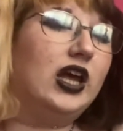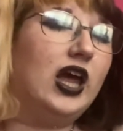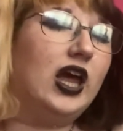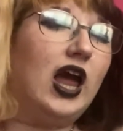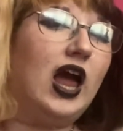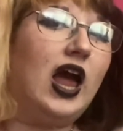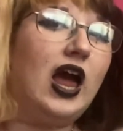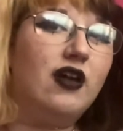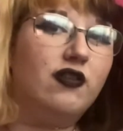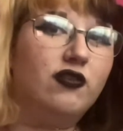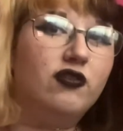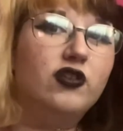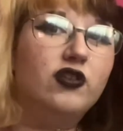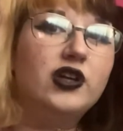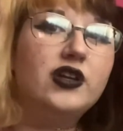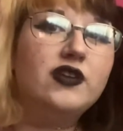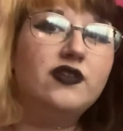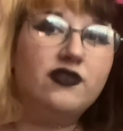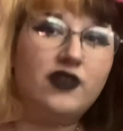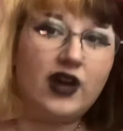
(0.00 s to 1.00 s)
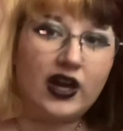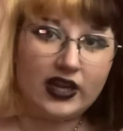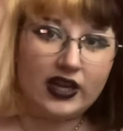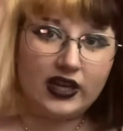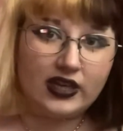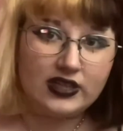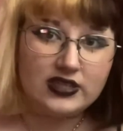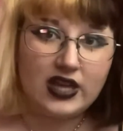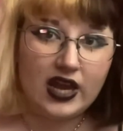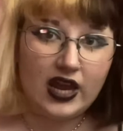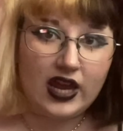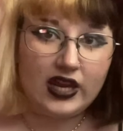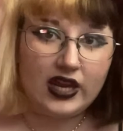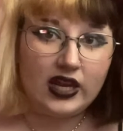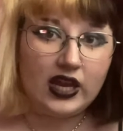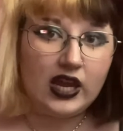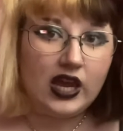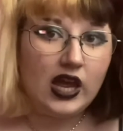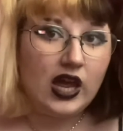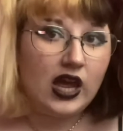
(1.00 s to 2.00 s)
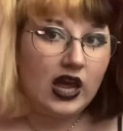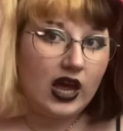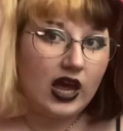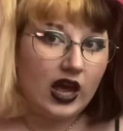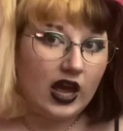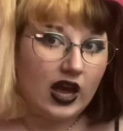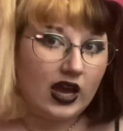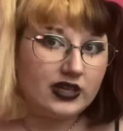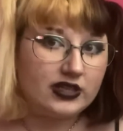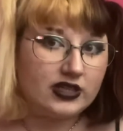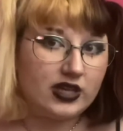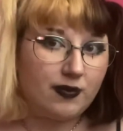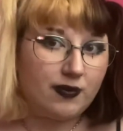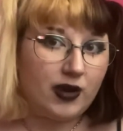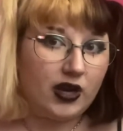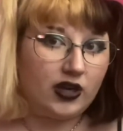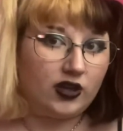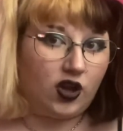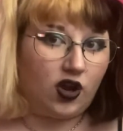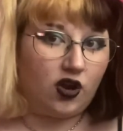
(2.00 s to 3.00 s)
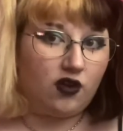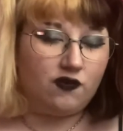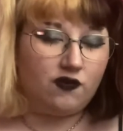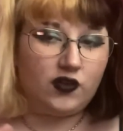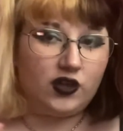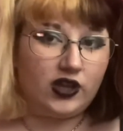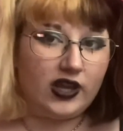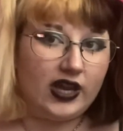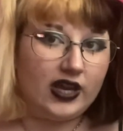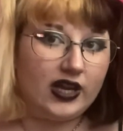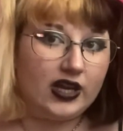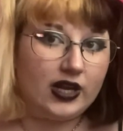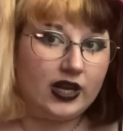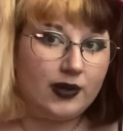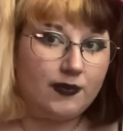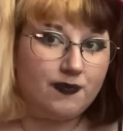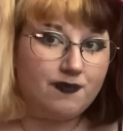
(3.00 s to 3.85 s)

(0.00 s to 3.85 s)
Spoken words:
every fucking day. I set my alarm for like